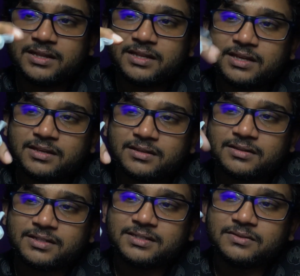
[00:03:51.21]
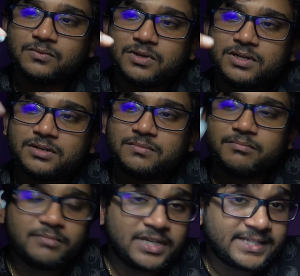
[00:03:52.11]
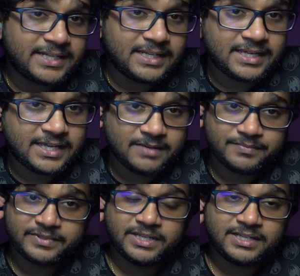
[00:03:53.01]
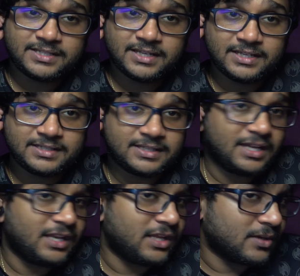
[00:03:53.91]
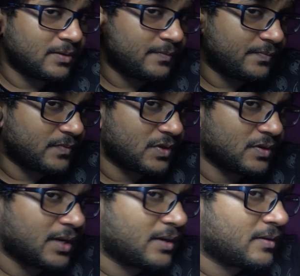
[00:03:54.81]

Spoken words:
thing, this is what basically keeps these things in here, right?